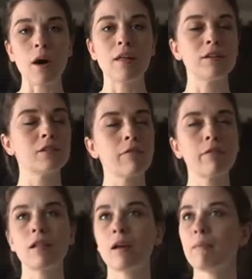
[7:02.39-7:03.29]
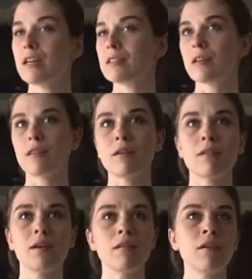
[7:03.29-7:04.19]
There's definitely a lot of brands out there
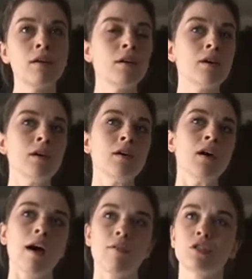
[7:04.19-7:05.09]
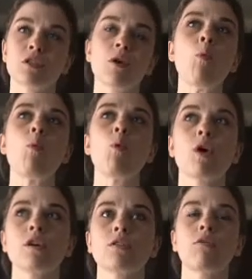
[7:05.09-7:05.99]
that have just the
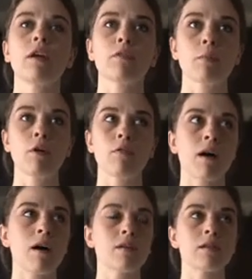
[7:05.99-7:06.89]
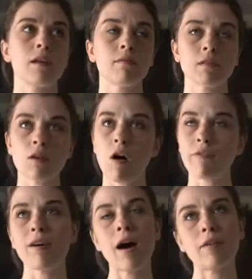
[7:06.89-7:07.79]
worst flavor profiles, and they have this
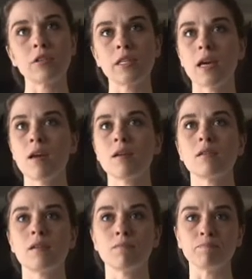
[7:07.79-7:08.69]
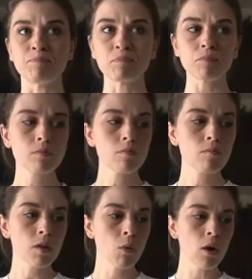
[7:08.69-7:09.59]
awful aftertaste and
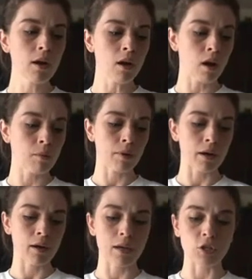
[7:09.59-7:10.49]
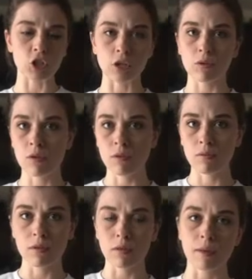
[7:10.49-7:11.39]
whatnot. But in general,
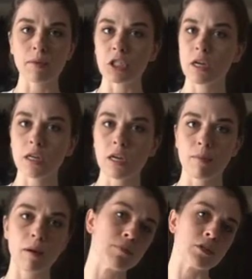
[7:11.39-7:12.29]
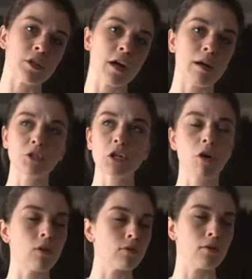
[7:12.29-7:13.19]
let me just kind of talk about BZRK. I'm sure
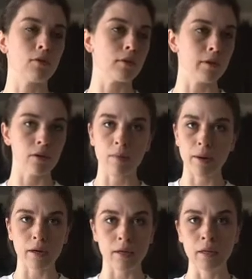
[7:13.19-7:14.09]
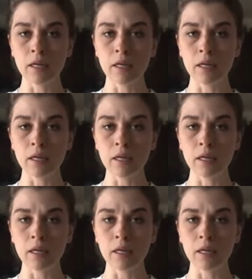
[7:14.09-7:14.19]
all of y'all already know about it.